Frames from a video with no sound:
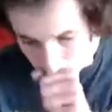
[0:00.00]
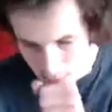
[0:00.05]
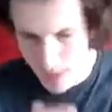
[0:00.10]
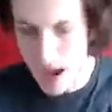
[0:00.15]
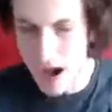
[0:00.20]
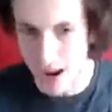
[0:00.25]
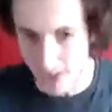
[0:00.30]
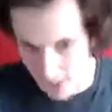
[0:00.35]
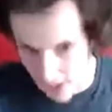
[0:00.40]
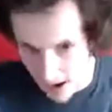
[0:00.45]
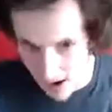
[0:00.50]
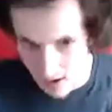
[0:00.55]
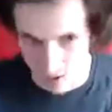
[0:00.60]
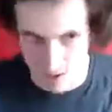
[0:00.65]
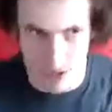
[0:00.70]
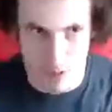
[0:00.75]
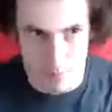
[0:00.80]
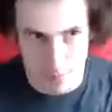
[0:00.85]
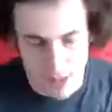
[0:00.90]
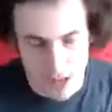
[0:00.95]
on guys
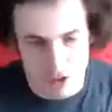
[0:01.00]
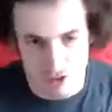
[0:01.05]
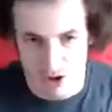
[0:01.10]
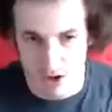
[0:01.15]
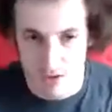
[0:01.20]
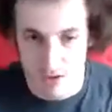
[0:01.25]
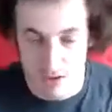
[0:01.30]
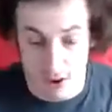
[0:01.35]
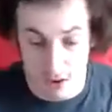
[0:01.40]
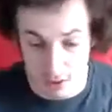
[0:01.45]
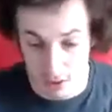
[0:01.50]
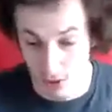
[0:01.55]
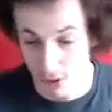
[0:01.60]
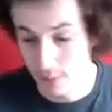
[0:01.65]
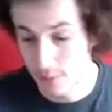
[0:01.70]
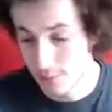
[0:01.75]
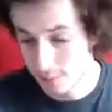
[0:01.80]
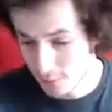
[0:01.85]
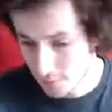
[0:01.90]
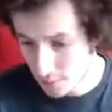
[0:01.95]
like PJ
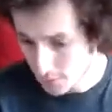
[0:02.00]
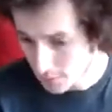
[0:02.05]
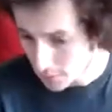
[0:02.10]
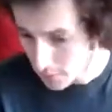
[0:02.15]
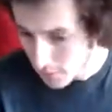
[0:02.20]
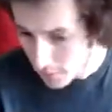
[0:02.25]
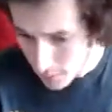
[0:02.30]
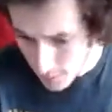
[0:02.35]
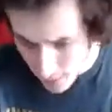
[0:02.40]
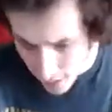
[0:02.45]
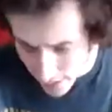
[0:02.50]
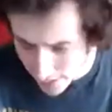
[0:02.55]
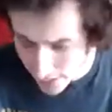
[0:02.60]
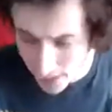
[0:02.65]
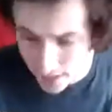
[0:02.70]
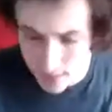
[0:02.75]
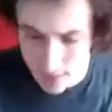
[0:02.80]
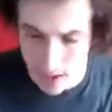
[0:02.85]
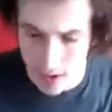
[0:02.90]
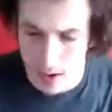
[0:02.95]
Tucker
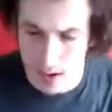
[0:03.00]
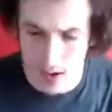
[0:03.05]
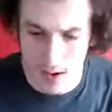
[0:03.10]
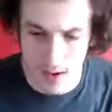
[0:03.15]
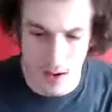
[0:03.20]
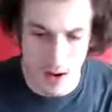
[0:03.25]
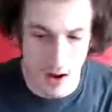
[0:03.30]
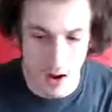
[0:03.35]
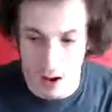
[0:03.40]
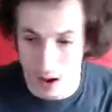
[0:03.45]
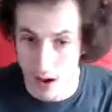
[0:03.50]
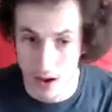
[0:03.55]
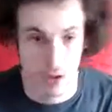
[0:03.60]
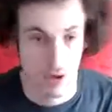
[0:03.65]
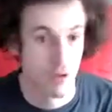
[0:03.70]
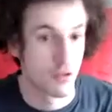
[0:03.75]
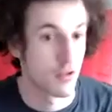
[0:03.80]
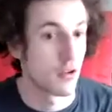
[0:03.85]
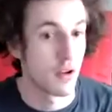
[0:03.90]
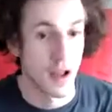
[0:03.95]
and on
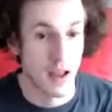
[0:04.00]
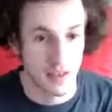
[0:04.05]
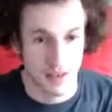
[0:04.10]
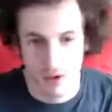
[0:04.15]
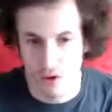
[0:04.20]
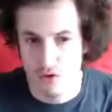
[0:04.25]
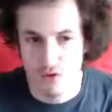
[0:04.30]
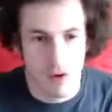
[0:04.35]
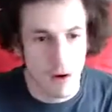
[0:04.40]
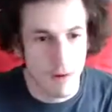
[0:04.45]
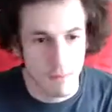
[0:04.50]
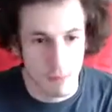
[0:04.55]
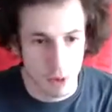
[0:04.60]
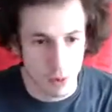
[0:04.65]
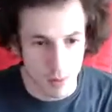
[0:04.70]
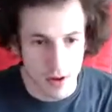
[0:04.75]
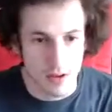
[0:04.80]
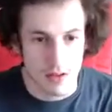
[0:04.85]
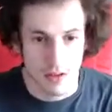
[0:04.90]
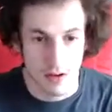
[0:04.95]
also guys like Trevor
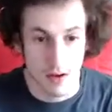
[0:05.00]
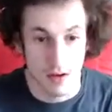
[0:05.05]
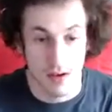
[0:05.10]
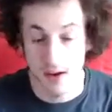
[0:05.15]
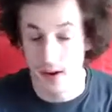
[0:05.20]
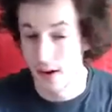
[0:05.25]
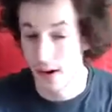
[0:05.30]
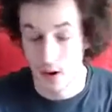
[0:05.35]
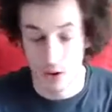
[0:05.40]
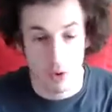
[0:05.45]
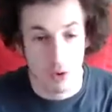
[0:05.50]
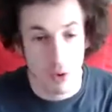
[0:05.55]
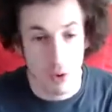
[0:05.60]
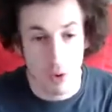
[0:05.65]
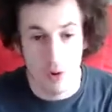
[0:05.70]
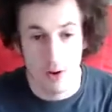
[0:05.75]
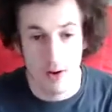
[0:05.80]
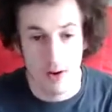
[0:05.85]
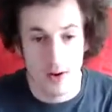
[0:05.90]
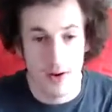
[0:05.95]
Ariza and Eric
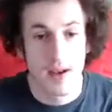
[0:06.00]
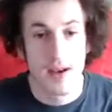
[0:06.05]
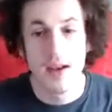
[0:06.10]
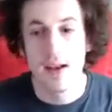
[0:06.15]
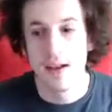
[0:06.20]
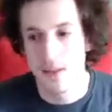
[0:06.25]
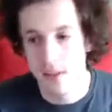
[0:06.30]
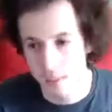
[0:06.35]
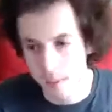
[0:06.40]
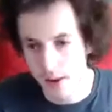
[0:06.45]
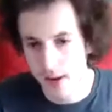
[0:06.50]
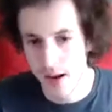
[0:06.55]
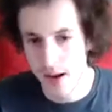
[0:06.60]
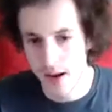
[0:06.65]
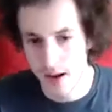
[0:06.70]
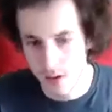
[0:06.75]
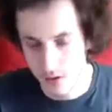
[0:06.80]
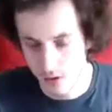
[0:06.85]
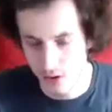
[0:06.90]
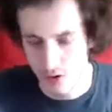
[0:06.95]
Gordon to be
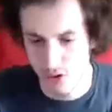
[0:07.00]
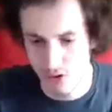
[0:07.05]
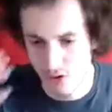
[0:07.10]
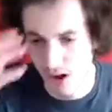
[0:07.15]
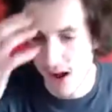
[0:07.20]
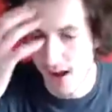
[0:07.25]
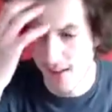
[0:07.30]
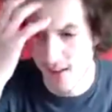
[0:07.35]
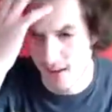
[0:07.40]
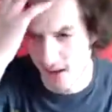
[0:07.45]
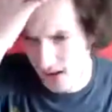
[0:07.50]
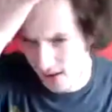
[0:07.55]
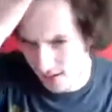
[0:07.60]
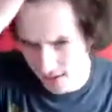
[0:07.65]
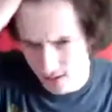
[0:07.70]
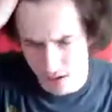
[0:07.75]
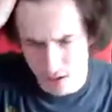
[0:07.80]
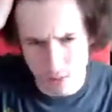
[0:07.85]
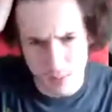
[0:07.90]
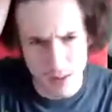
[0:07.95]
hitting their shots. And I
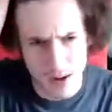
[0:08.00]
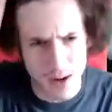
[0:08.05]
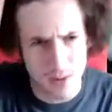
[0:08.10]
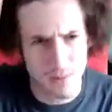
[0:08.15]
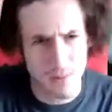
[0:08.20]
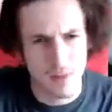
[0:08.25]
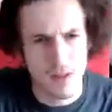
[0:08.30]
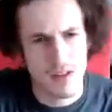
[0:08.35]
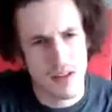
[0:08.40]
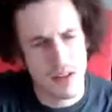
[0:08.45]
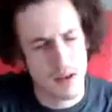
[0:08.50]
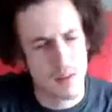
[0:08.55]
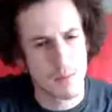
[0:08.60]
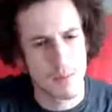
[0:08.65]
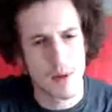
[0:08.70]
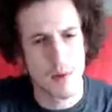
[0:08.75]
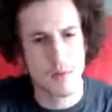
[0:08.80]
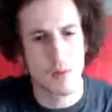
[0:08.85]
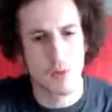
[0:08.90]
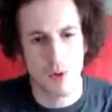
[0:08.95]
think you may even see a
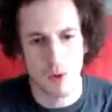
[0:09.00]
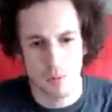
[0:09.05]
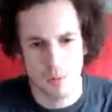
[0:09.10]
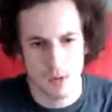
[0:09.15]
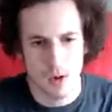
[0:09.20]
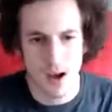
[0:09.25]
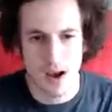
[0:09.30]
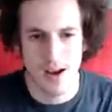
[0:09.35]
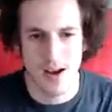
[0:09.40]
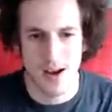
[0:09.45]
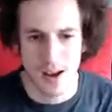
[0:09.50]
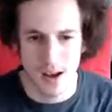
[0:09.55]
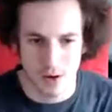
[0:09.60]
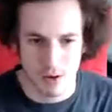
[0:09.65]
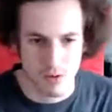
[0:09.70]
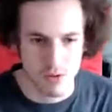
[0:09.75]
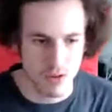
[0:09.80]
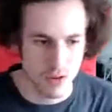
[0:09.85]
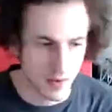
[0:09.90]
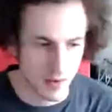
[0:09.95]
bit more of Ryan
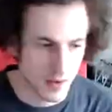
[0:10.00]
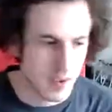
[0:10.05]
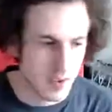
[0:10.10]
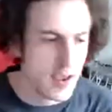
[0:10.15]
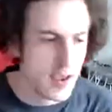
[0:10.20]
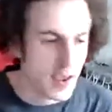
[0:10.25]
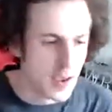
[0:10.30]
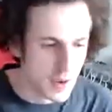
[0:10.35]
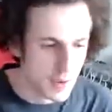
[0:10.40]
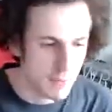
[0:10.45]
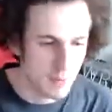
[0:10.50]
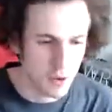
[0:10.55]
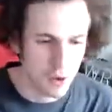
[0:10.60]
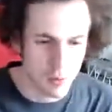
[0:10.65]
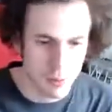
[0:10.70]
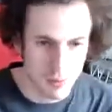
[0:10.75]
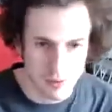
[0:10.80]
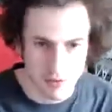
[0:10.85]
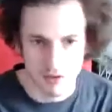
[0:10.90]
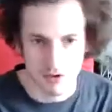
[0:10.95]
Anderson, even though
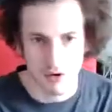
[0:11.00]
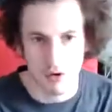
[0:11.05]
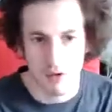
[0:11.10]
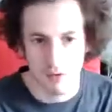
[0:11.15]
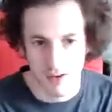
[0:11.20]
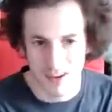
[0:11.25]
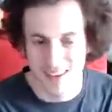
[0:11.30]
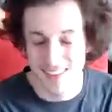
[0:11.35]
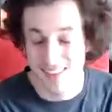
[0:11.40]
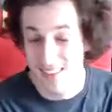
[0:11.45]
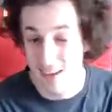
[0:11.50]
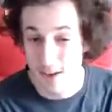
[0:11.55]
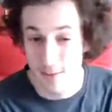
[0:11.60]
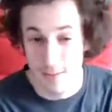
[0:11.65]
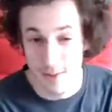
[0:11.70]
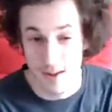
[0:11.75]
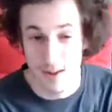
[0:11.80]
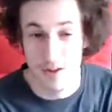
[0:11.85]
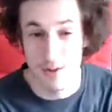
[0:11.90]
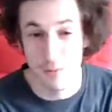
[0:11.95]
he's certainly a
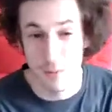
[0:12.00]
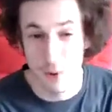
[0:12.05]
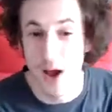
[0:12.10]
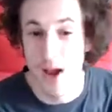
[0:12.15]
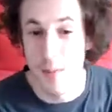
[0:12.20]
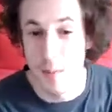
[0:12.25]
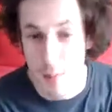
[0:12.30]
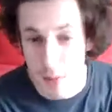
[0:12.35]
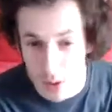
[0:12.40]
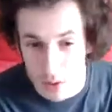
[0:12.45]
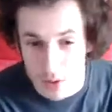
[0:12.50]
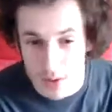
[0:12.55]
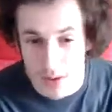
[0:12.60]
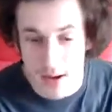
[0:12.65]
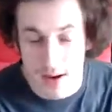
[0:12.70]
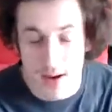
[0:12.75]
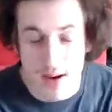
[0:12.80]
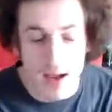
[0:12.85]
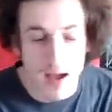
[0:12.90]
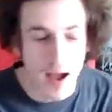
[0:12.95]
defensive
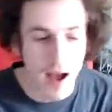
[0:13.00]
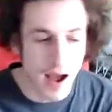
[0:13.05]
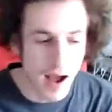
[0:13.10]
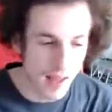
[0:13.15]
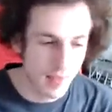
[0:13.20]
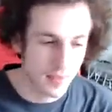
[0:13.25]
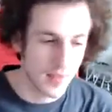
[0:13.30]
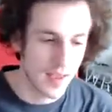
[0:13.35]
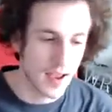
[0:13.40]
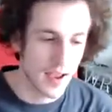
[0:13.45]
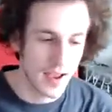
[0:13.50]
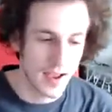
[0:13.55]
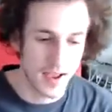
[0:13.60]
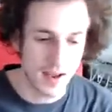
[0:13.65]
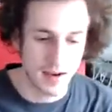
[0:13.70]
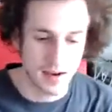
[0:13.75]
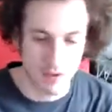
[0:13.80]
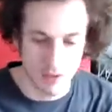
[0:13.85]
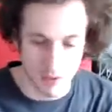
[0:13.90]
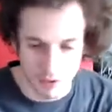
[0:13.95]
liability on that end. In